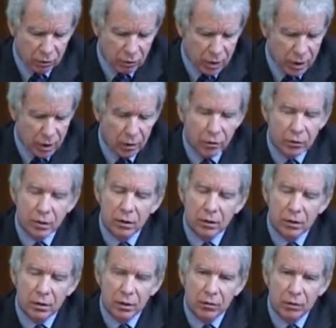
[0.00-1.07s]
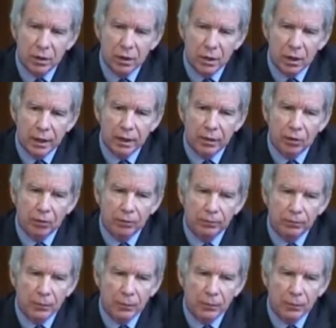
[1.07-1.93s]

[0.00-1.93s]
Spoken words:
reuse and recycle.